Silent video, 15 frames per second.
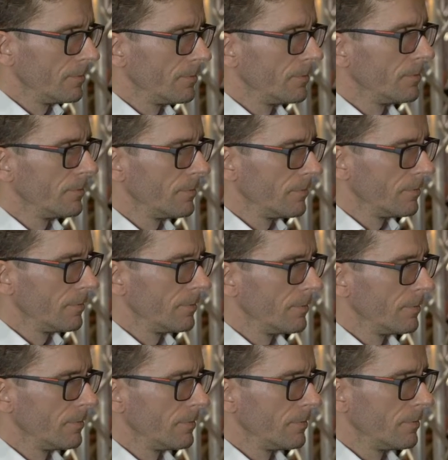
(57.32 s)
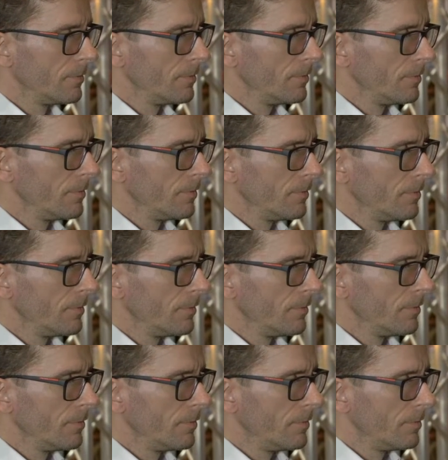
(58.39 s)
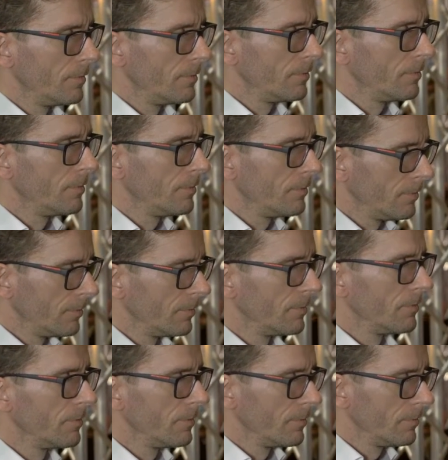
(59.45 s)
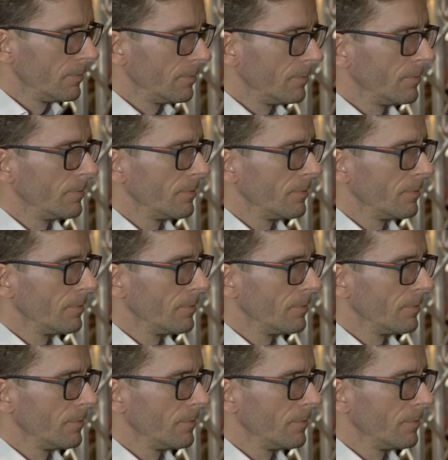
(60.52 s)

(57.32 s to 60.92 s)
(not speaking)